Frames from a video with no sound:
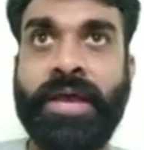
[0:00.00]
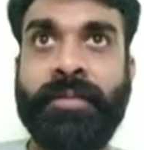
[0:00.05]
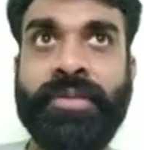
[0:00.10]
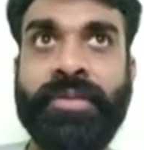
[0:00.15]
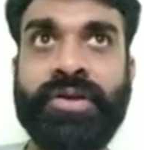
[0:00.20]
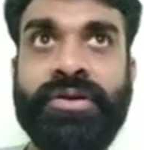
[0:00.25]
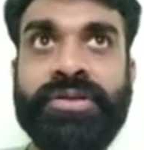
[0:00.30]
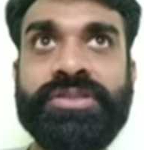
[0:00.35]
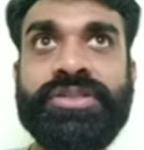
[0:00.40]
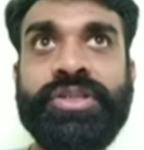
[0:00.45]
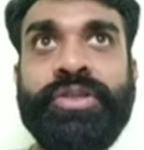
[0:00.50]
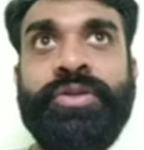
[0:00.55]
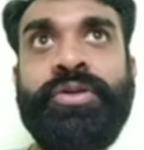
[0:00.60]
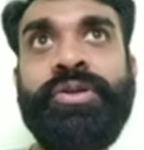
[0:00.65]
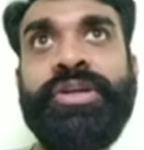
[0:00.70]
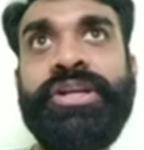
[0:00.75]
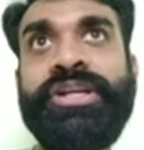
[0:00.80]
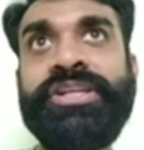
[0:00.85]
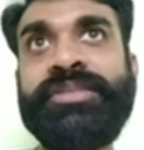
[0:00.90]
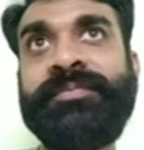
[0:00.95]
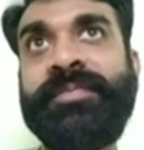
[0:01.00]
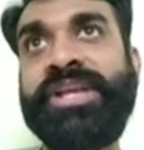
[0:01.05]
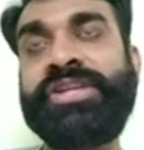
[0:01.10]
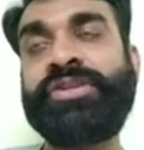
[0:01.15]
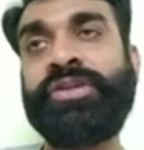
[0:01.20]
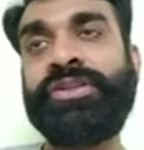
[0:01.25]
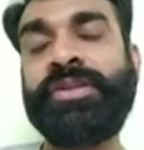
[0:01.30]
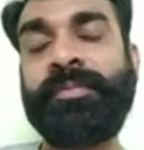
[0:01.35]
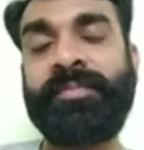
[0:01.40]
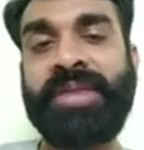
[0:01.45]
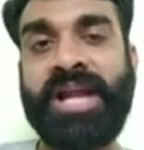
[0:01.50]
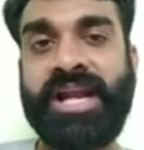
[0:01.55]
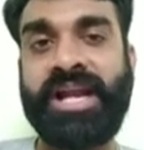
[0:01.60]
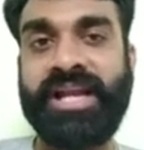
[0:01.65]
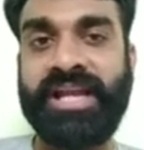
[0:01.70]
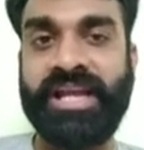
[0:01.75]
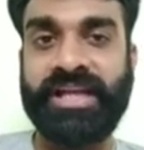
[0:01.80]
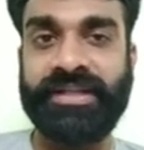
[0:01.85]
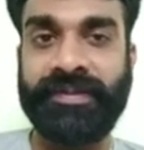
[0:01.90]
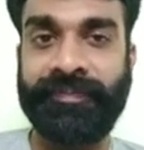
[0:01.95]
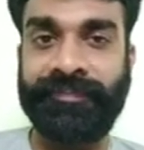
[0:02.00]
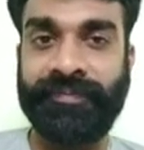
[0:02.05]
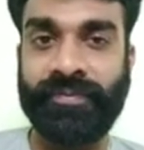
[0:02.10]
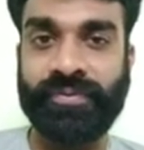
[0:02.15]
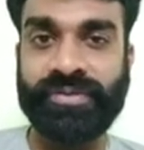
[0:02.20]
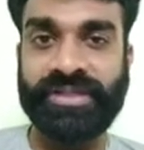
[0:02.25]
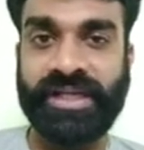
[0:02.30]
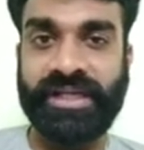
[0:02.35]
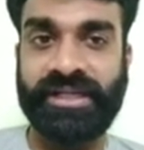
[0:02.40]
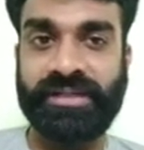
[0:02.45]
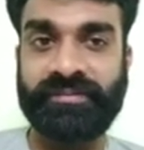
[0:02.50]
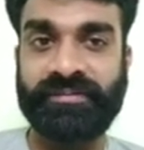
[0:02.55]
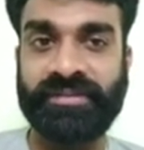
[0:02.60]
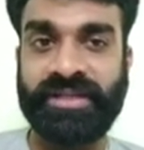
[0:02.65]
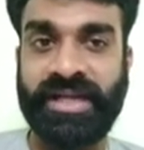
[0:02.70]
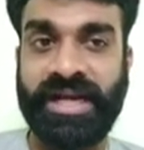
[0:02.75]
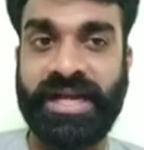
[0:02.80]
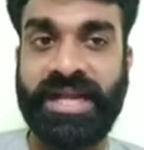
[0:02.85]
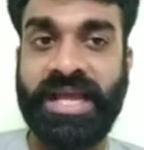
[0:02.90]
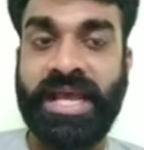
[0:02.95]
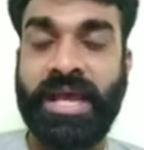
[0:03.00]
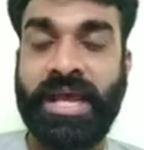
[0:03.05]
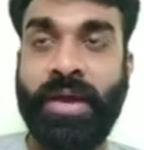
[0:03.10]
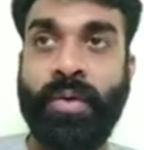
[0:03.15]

Because it is based on the planning and the foresight, right?